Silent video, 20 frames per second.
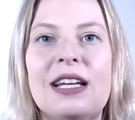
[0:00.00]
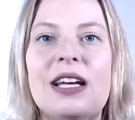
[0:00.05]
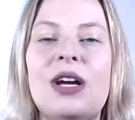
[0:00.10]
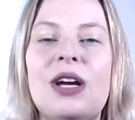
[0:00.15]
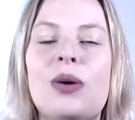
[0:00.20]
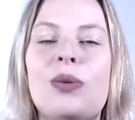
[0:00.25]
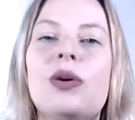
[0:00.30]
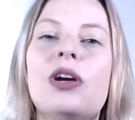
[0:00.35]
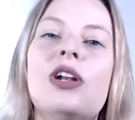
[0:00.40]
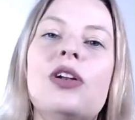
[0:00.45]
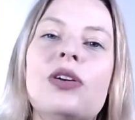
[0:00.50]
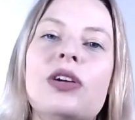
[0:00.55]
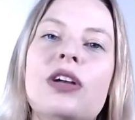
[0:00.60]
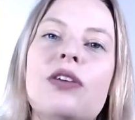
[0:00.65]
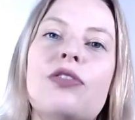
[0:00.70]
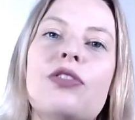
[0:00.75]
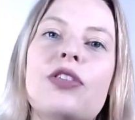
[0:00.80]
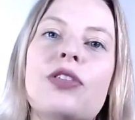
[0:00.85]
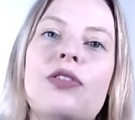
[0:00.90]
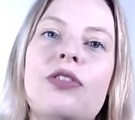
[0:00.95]
We are looking for
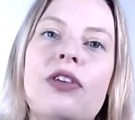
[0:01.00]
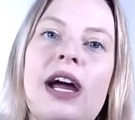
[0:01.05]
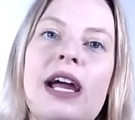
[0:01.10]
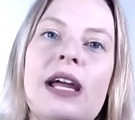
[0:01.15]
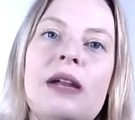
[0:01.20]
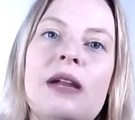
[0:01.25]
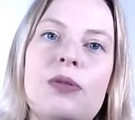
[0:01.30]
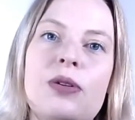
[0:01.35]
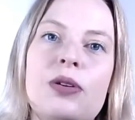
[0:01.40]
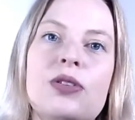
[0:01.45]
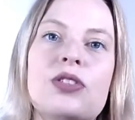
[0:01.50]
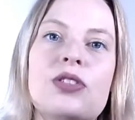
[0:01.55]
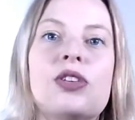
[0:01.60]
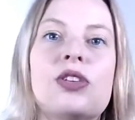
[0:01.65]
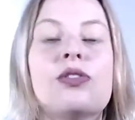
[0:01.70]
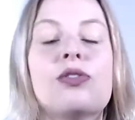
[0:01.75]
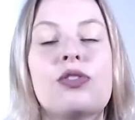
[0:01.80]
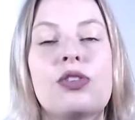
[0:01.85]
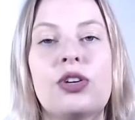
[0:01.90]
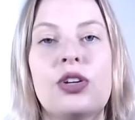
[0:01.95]
the right person
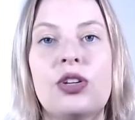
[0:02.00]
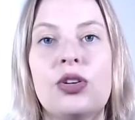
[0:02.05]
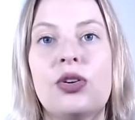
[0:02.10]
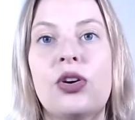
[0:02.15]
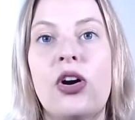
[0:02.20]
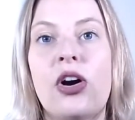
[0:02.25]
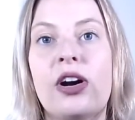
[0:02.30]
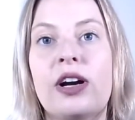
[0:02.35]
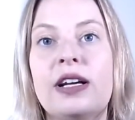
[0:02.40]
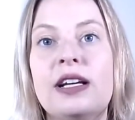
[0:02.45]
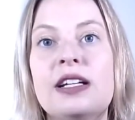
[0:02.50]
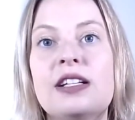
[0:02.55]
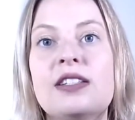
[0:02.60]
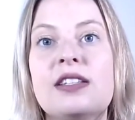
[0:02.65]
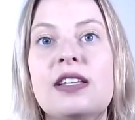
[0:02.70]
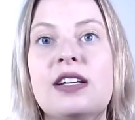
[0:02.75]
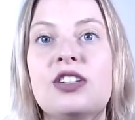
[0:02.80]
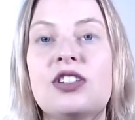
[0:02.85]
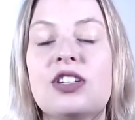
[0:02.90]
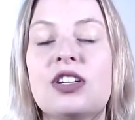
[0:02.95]
for your
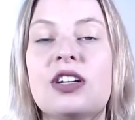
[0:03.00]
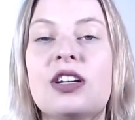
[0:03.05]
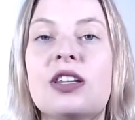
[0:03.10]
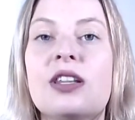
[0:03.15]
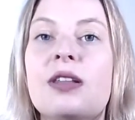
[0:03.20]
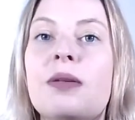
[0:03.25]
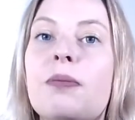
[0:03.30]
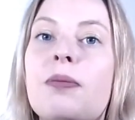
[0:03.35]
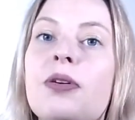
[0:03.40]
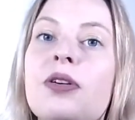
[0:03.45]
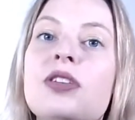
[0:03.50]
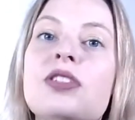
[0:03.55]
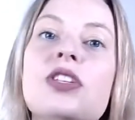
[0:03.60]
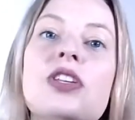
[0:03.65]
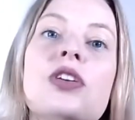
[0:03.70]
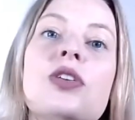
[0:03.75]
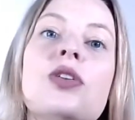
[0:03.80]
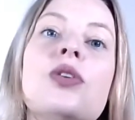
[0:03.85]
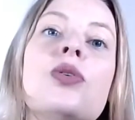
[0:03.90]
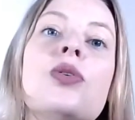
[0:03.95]
organization, the person
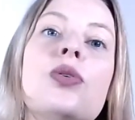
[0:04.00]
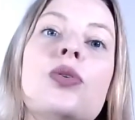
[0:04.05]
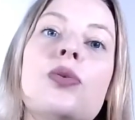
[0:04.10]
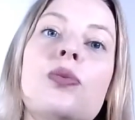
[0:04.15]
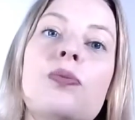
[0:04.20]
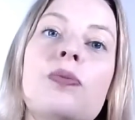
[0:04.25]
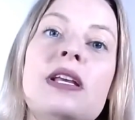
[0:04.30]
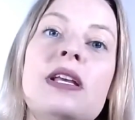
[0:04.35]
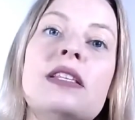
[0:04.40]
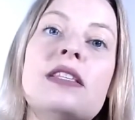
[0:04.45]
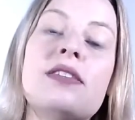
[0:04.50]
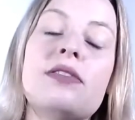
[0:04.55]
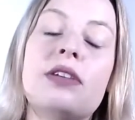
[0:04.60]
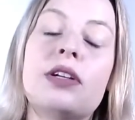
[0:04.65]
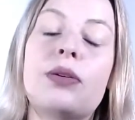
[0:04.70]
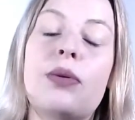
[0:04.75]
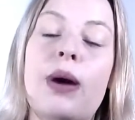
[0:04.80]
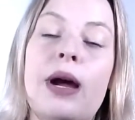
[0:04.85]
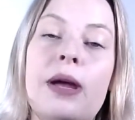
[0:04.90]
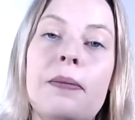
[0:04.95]
who meets the
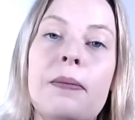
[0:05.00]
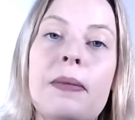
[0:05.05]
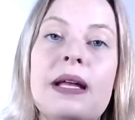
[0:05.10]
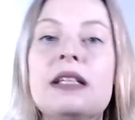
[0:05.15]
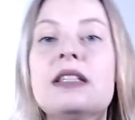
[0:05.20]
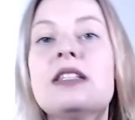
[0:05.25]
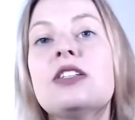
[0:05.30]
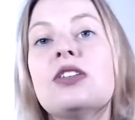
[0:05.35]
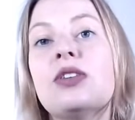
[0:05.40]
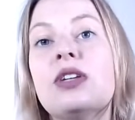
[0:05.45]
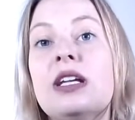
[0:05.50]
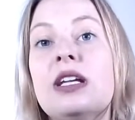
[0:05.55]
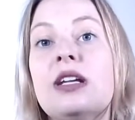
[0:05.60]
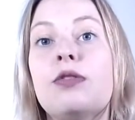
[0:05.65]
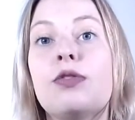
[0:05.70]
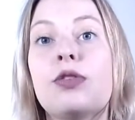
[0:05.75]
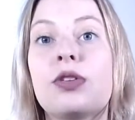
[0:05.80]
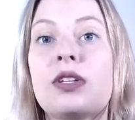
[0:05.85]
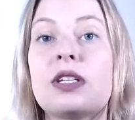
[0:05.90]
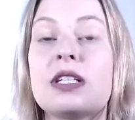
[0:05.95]
requirements you need for
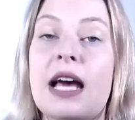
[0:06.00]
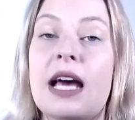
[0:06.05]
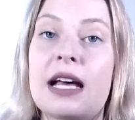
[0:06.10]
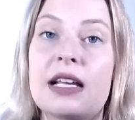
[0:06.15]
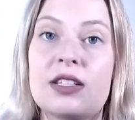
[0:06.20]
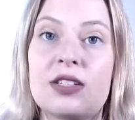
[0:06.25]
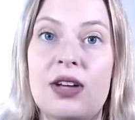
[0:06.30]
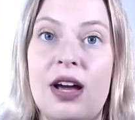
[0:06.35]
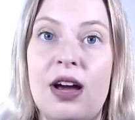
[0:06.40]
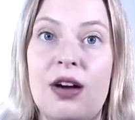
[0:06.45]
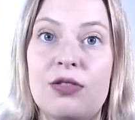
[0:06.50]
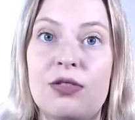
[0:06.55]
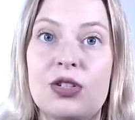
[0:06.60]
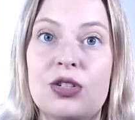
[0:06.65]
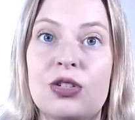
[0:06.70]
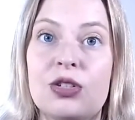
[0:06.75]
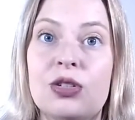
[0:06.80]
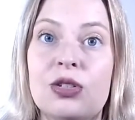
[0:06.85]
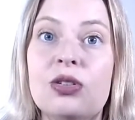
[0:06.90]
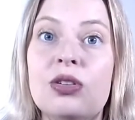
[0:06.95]
the task you have to
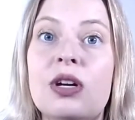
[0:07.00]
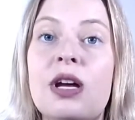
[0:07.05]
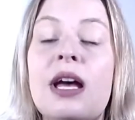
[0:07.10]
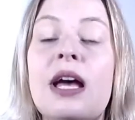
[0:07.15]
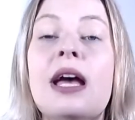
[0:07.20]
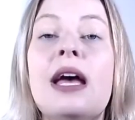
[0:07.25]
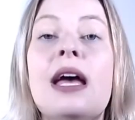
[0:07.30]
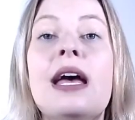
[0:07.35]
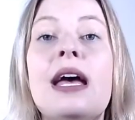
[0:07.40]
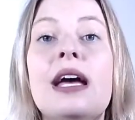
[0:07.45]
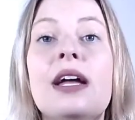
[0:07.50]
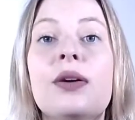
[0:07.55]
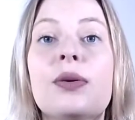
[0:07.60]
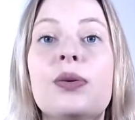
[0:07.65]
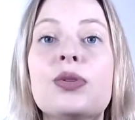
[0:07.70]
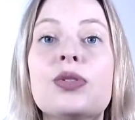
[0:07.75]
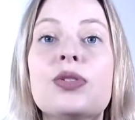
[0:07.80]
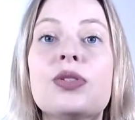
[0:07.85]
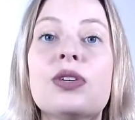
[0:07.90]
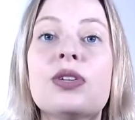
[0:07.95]
do, and
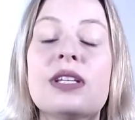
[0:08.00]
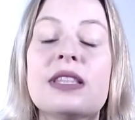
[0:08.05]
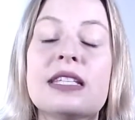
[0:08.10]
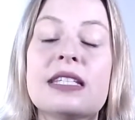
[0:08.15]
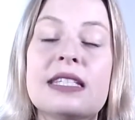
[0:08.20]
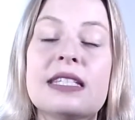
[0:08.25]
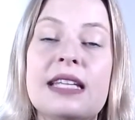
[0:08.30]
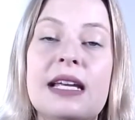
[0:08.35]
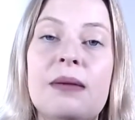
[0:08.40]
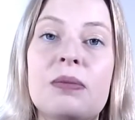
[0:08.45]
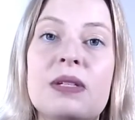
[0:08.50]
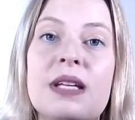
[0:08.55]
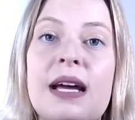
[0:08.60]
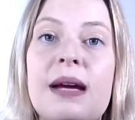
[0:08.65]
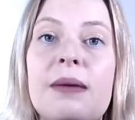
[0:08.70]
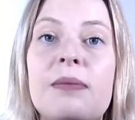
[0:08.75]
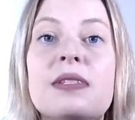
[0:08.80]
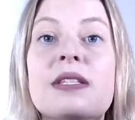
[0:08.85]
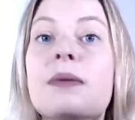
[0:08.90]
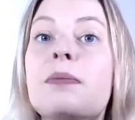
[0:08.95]
also at the same time
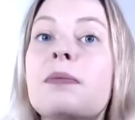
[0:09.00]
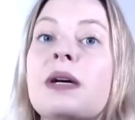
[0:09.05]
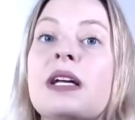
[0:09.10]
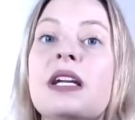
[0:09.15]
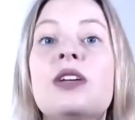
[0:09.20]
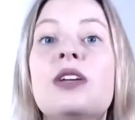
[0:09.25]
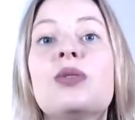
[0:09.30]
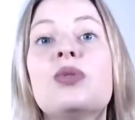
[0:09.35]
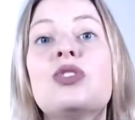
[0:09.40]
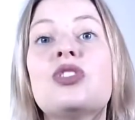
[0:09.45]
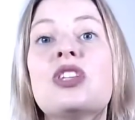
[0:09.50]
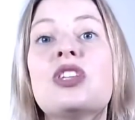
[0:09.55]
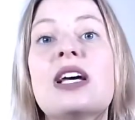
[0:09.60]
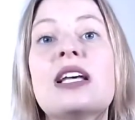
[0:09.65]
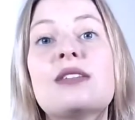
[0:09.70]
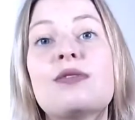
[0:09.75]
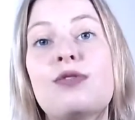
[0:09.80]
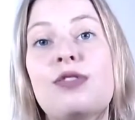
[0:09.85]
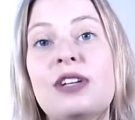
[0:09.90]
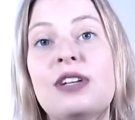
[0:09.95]
somebody who
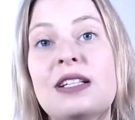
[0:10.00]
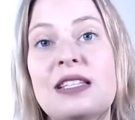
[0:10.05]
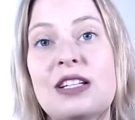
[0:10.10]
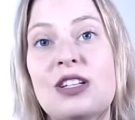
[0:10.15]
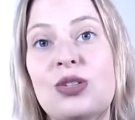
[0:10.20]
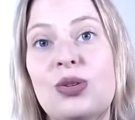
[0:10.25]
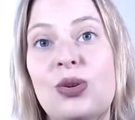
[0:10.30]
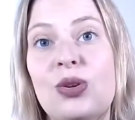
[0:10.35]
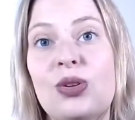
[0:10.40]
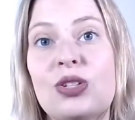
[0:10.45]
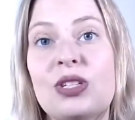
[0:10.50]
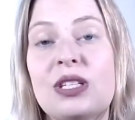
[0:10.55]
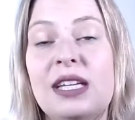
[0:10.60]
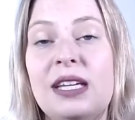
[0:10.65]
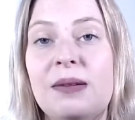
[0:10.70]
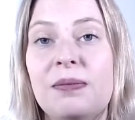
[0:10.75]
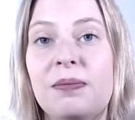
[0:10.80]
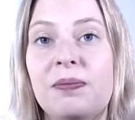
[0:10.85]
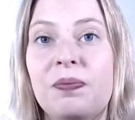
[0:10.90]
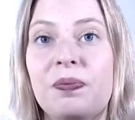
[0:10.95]
just fits into your team.